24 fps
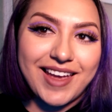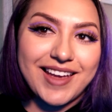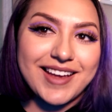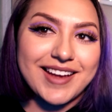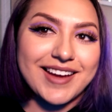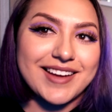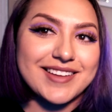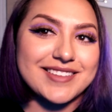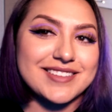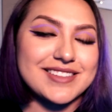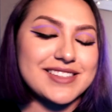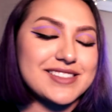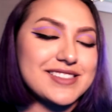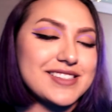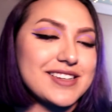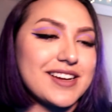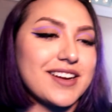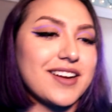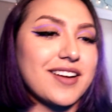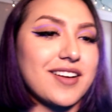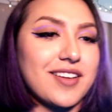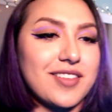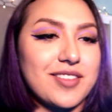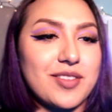Hey guys, it's
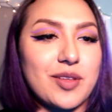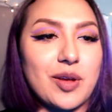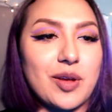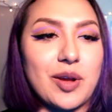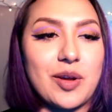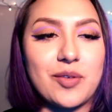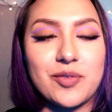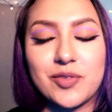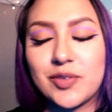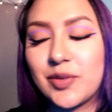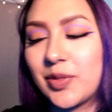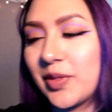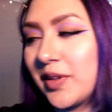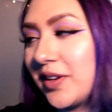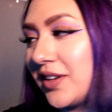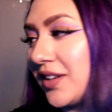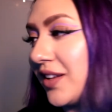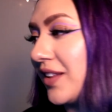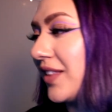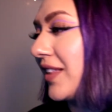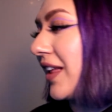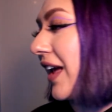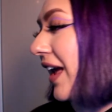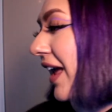Erika. Sorry for the
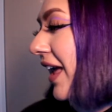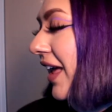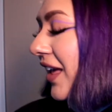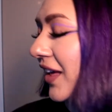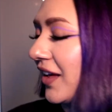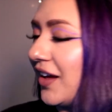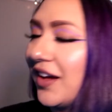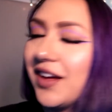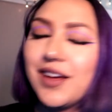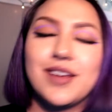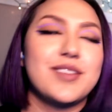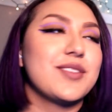delay.